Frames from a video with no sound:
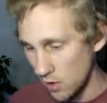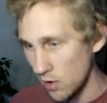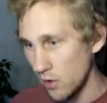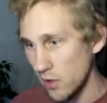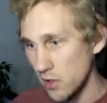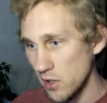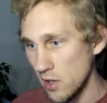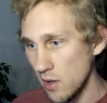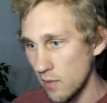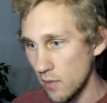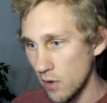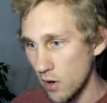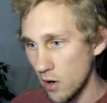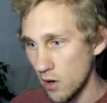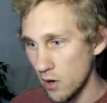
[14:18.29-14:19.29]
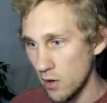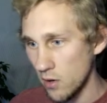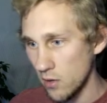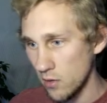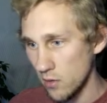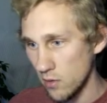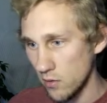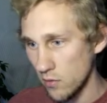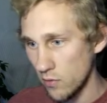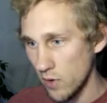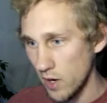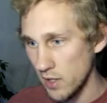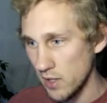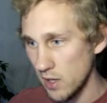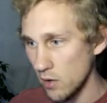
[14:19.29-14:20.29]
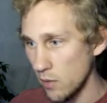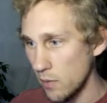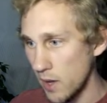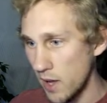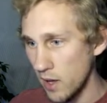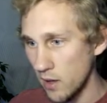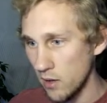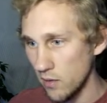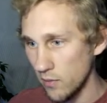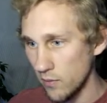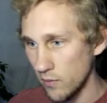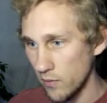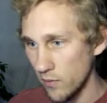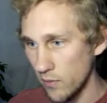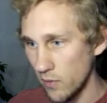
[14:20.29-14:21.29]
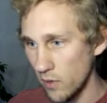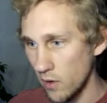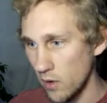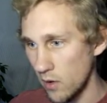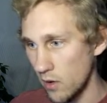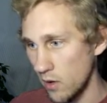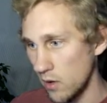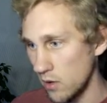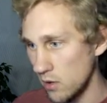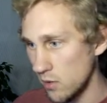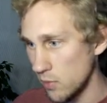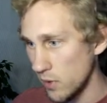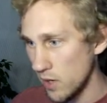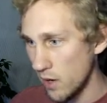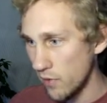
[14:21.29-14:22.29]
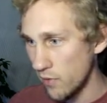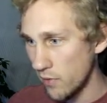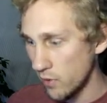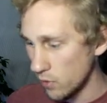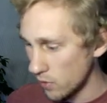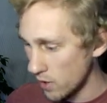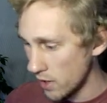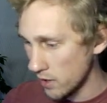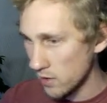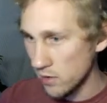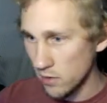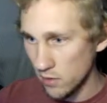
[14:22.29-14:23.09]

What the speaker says: let's get our rectangle back. Display.fillRect.